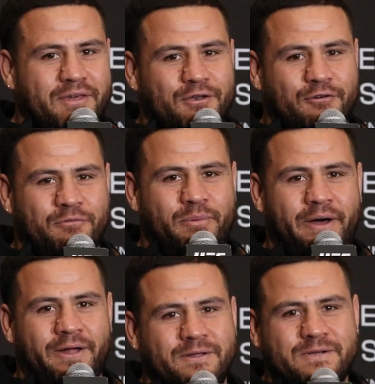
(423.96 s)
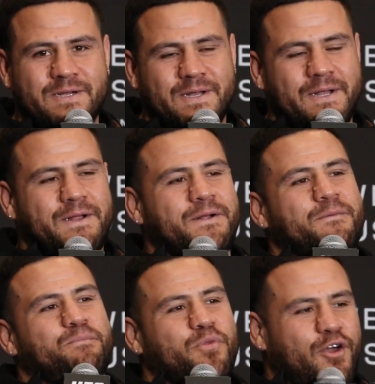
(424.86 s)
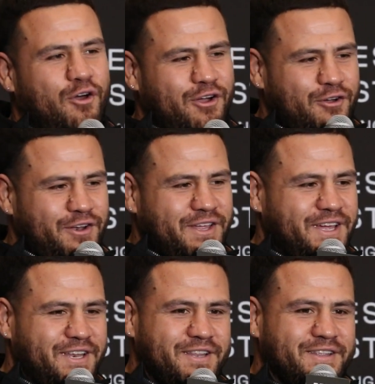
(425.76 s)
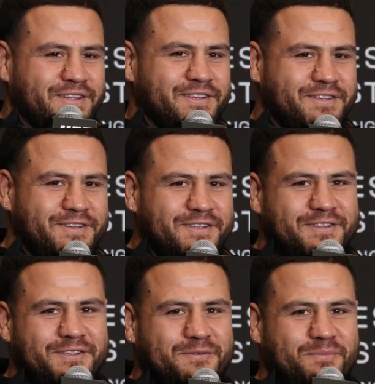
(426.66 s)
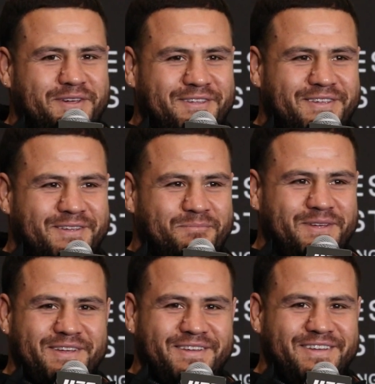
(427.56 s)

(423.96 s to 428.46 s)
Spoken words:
head off. But I kind of get in to the mix a bit.